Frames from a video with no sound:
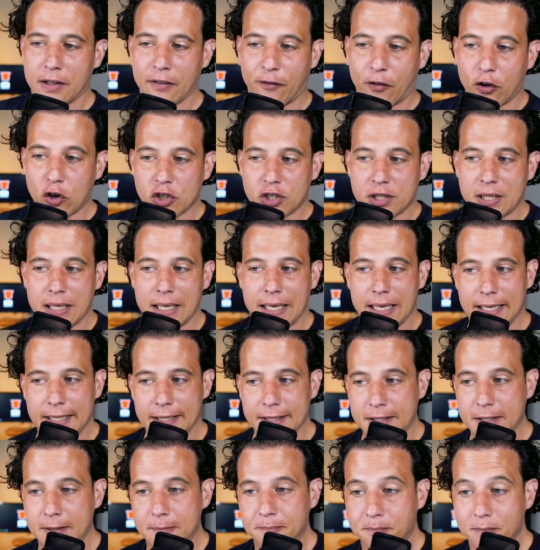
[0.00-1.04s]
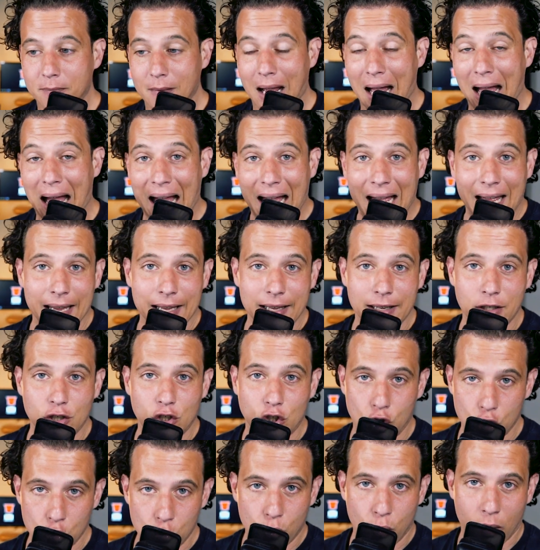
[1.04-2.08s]
the first thing is, I
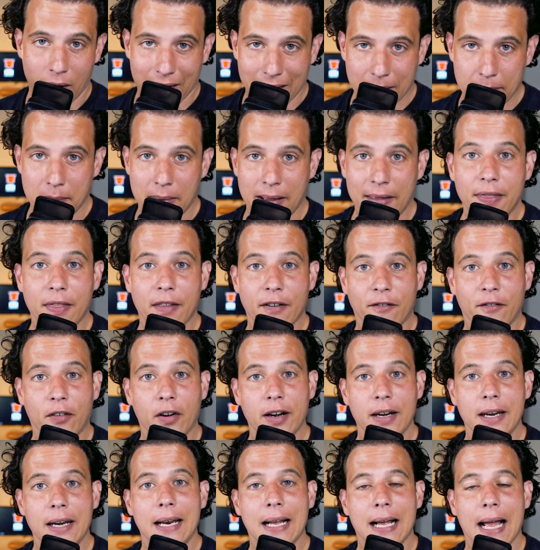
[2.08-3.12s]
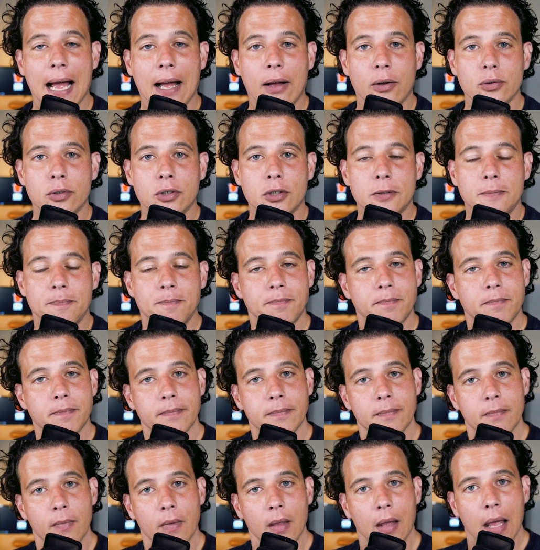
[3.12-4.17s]
do recommend the funded accounts.
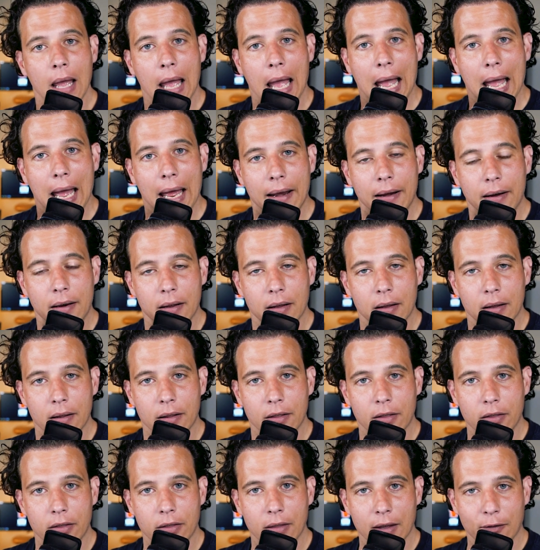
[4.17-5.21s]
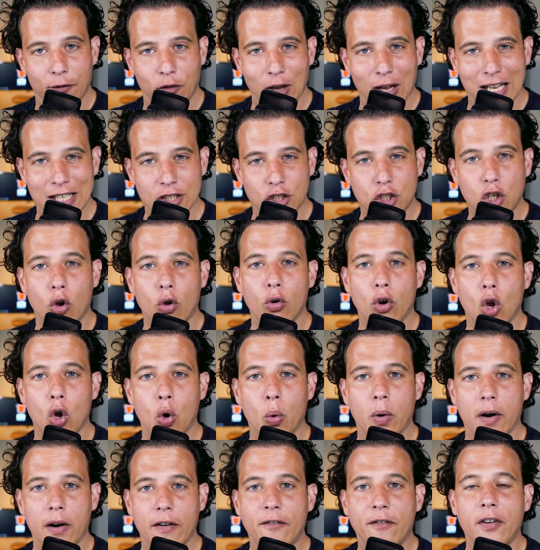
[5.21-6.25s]
And if you guys don't know
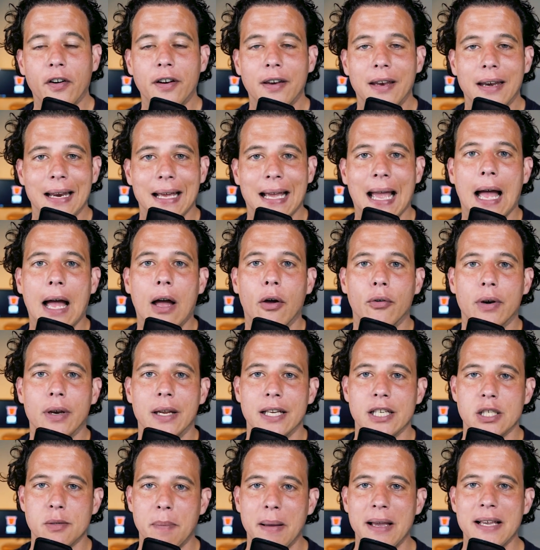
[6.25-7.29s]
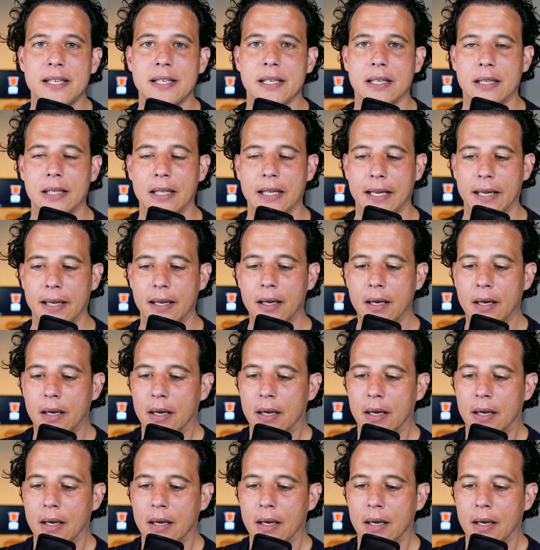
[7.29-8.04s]
what a funded account is, basically,